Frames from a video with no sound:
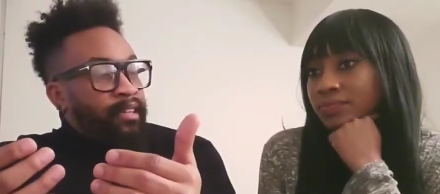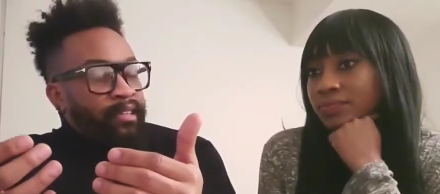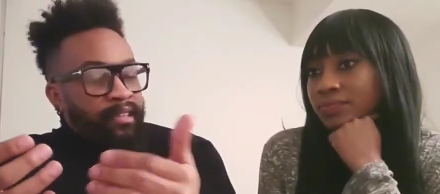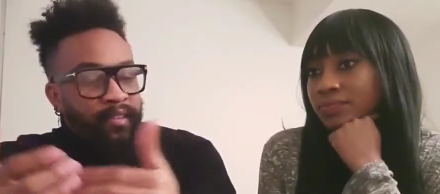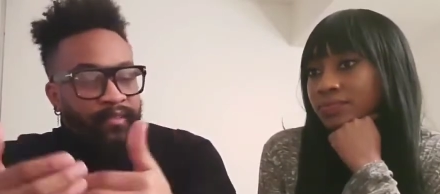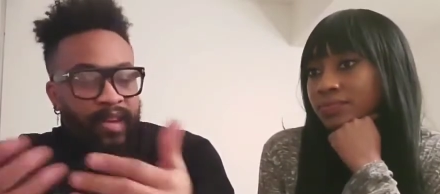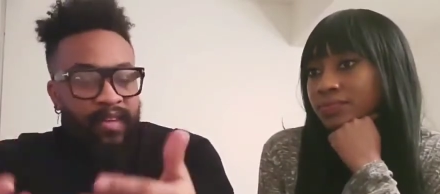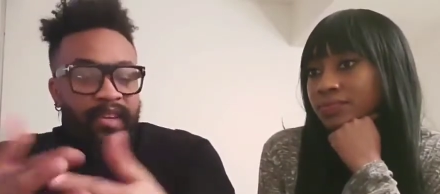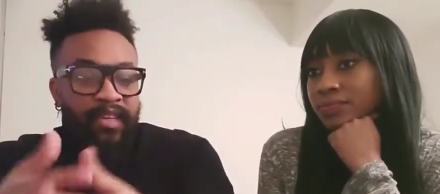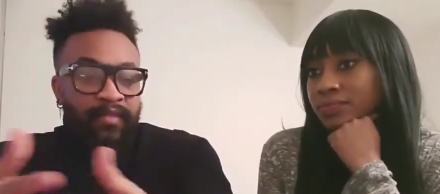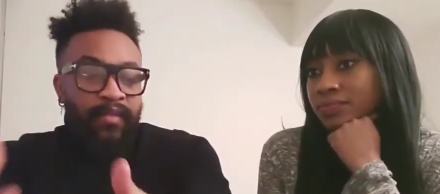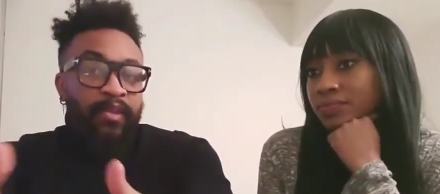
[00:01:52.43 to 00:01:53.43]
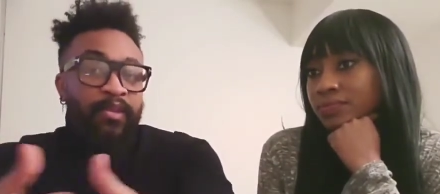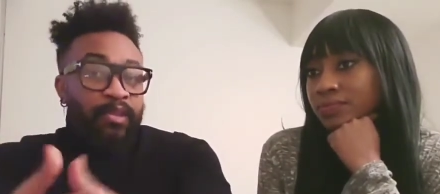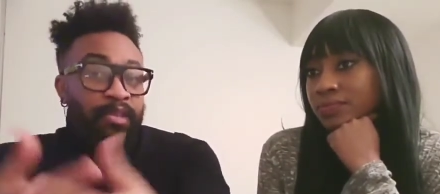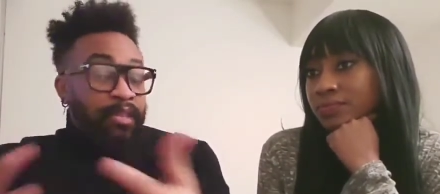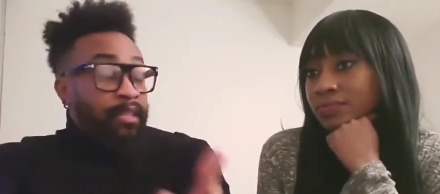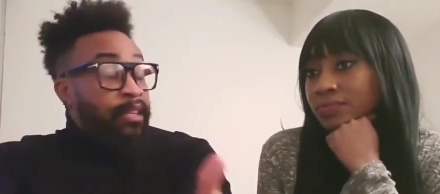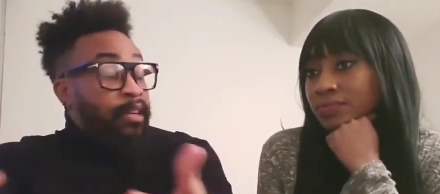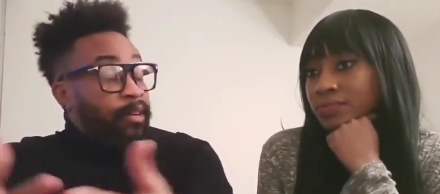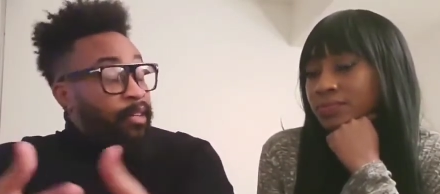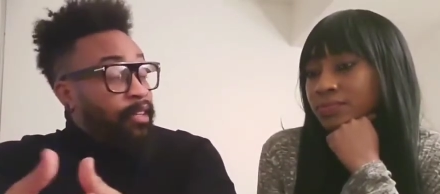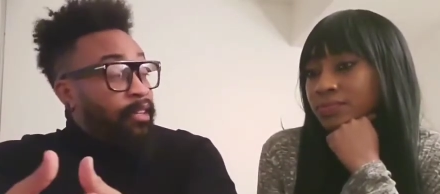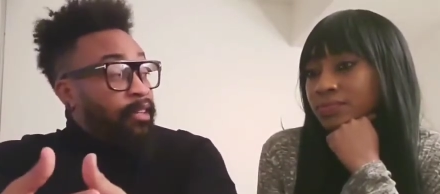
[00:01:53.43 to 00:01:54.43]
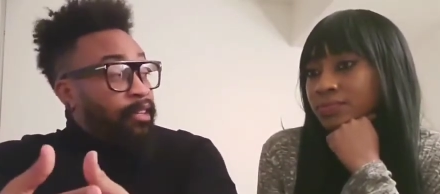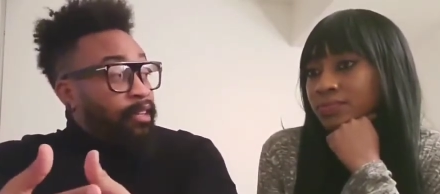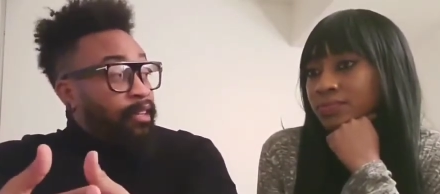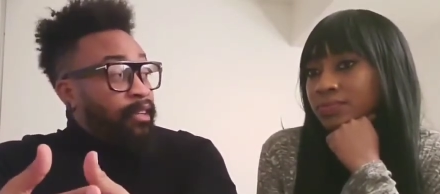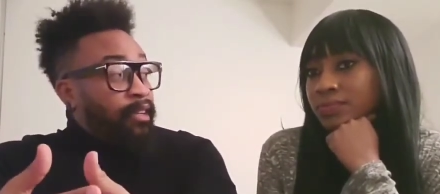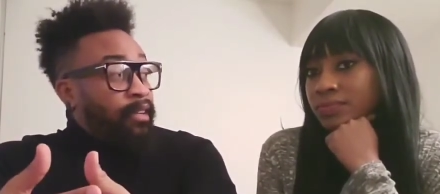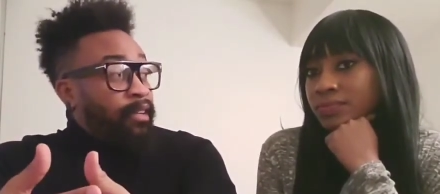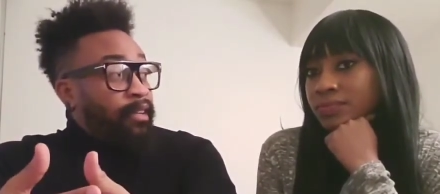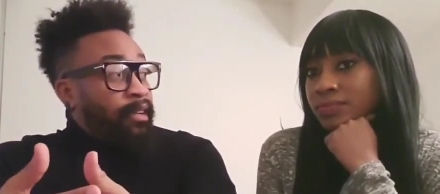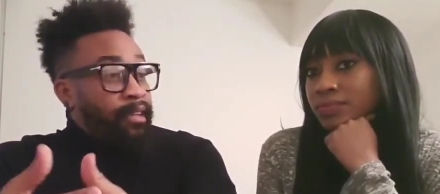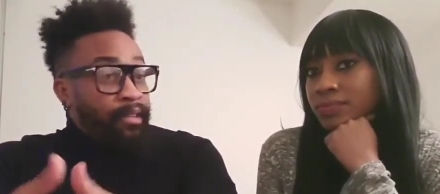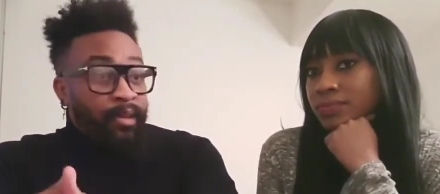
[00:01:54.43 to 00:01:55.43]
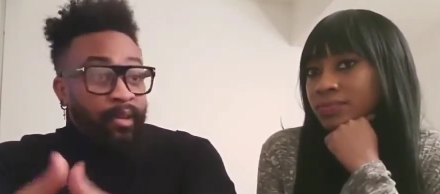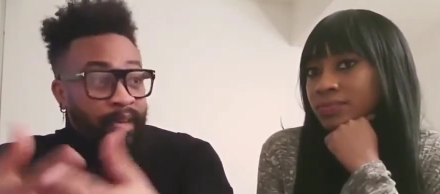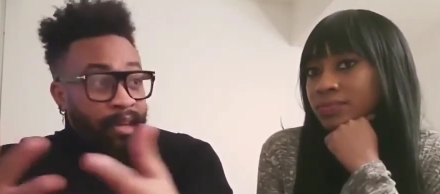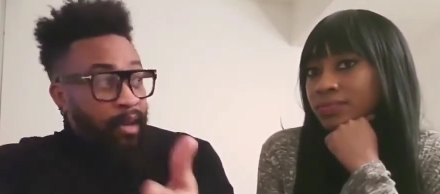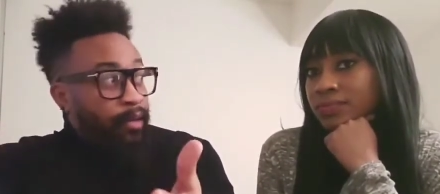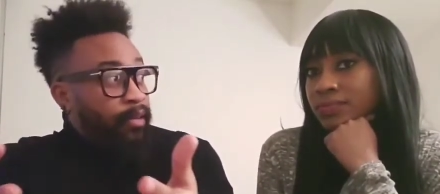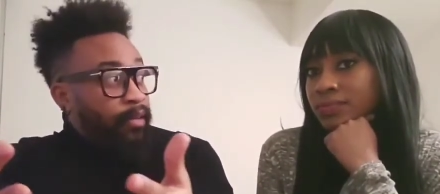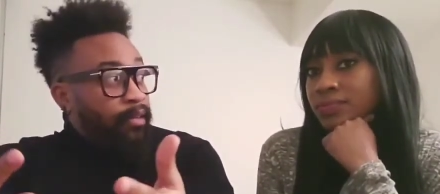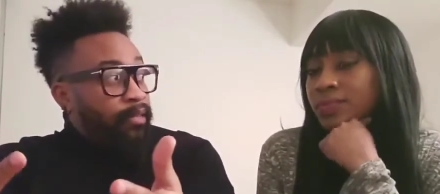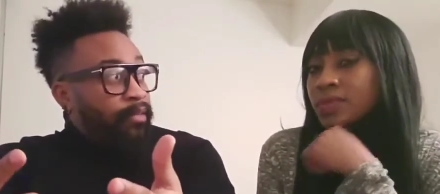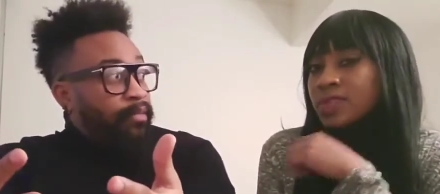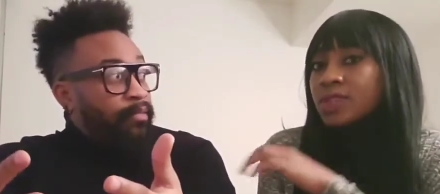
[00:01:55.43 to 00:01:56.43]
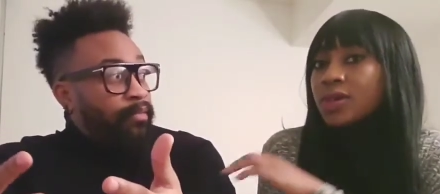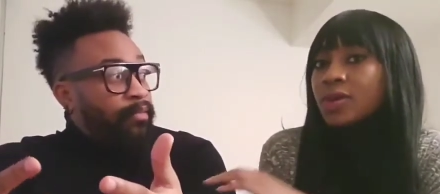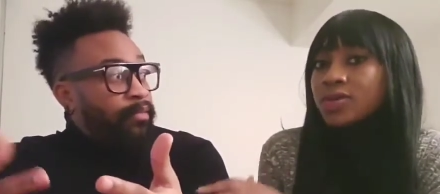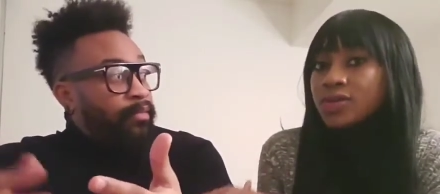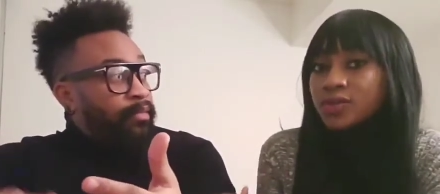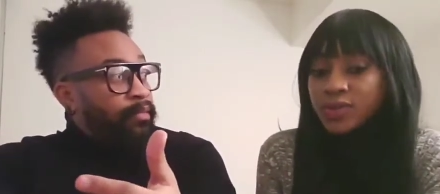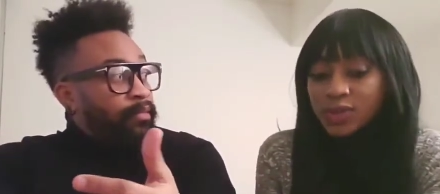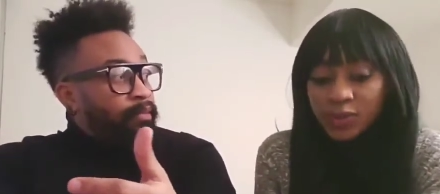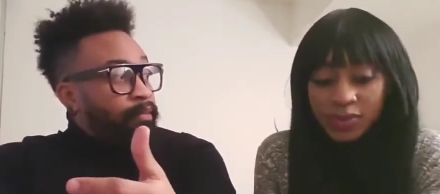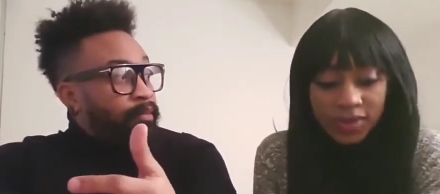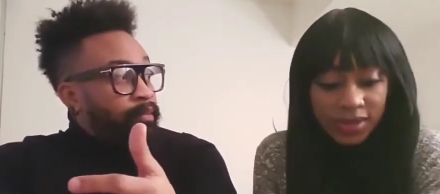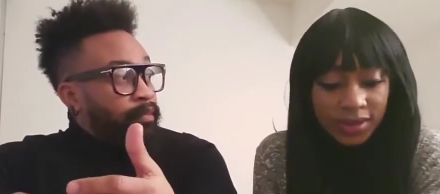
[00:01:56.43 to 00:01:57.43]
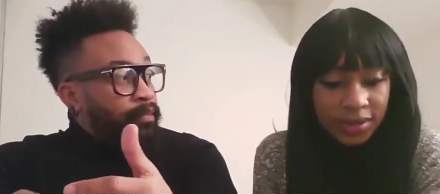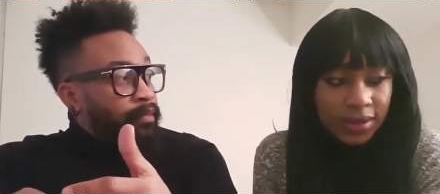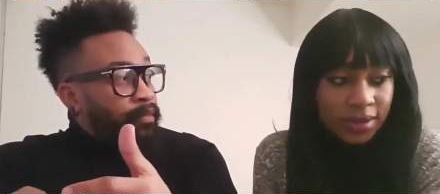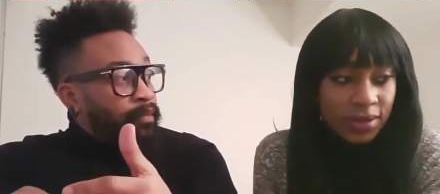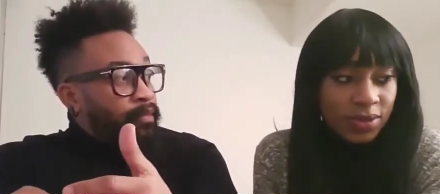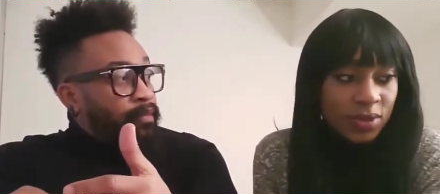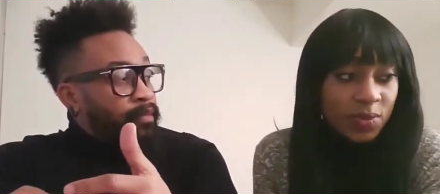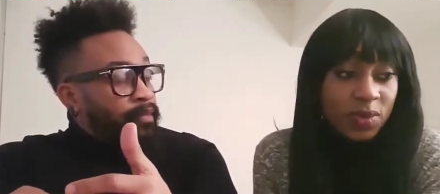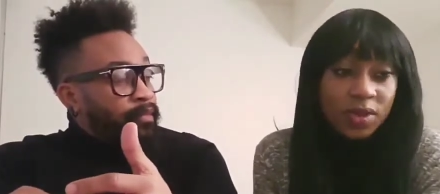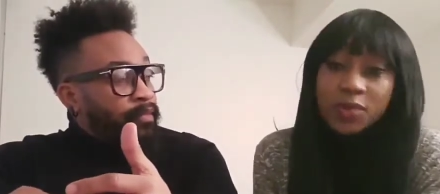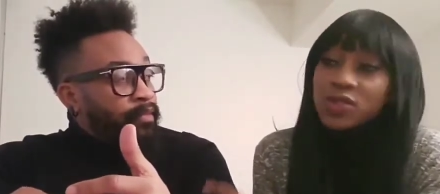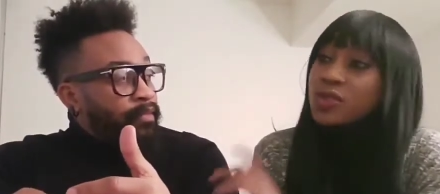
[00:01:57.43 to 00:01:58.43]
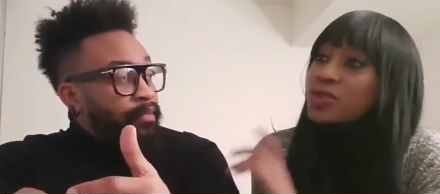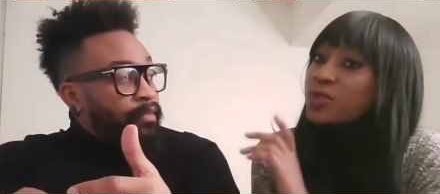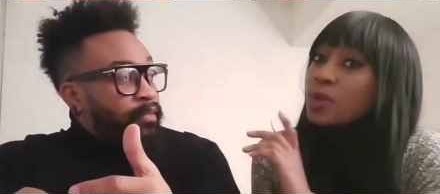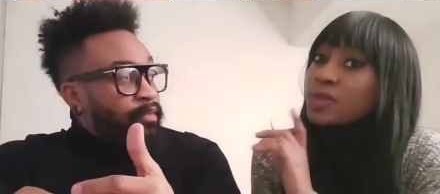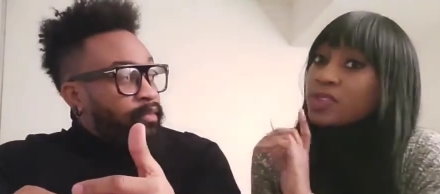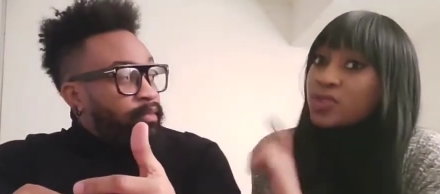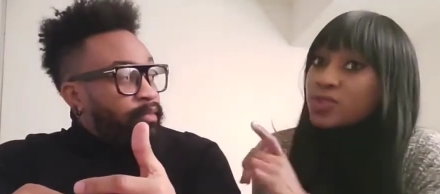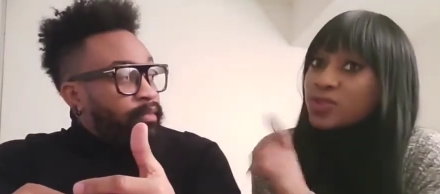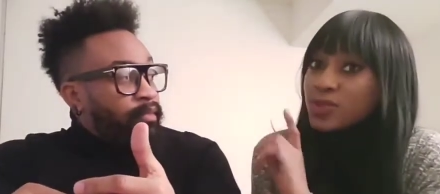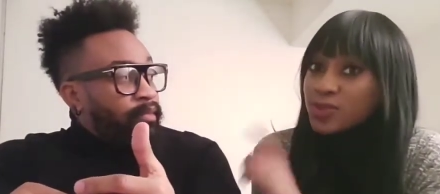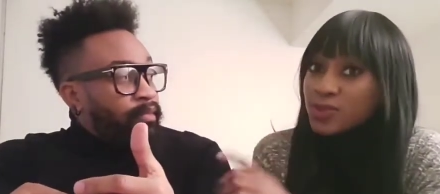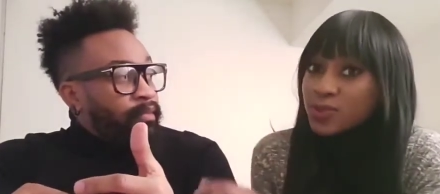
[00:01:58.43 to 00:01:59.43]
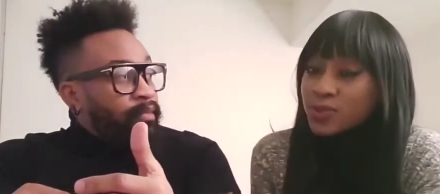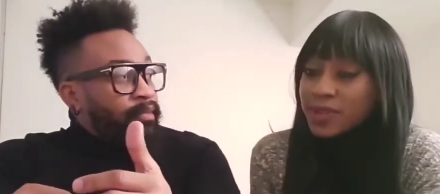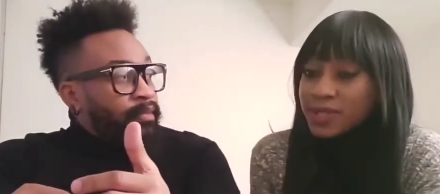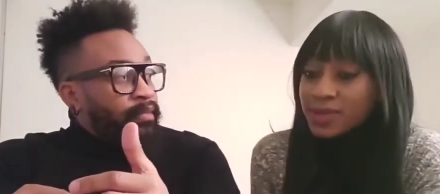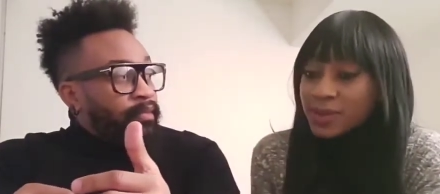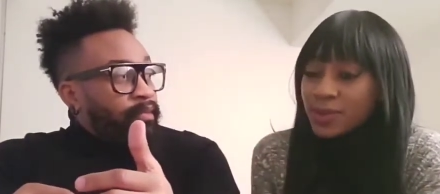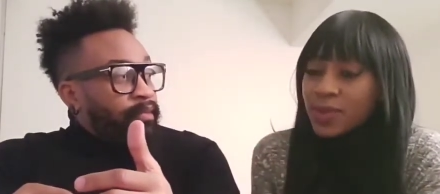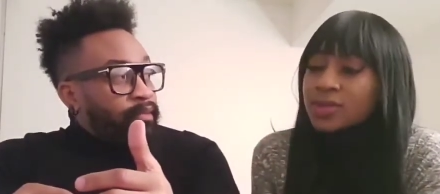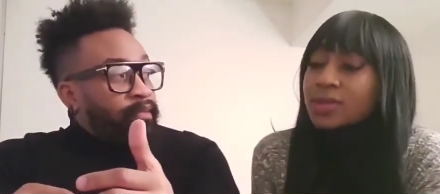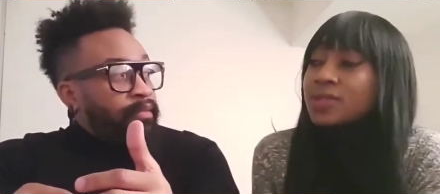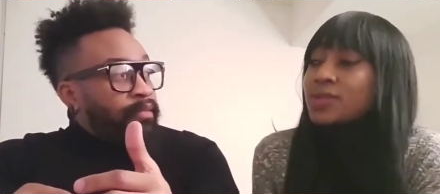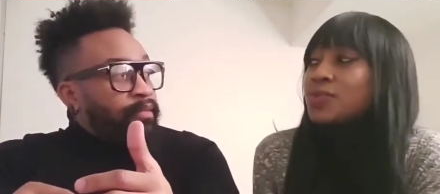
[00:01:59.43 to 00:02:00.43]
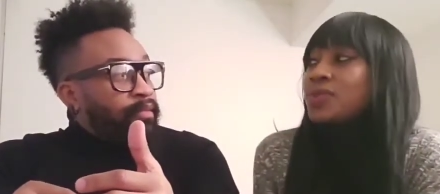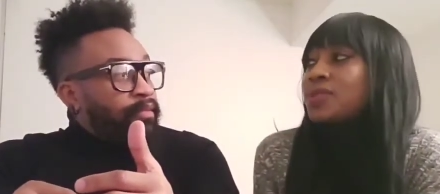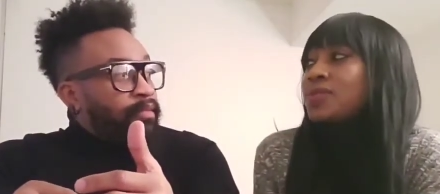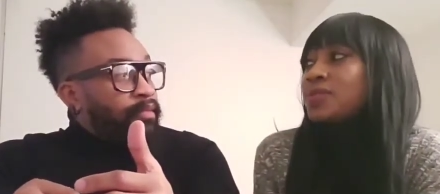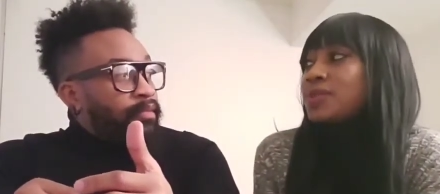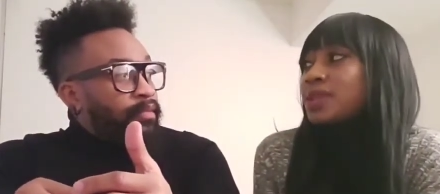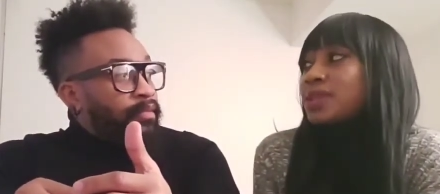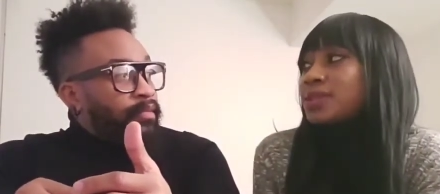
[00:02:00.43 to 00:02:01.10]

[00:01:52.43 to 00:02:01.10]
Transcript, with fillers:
Speaker 1: they find it very difficult to sit down
Speaker 2: and talk it out okay so i want to even stop you there so communication is communication is not strong, right? What do you think mm. is the reason for that?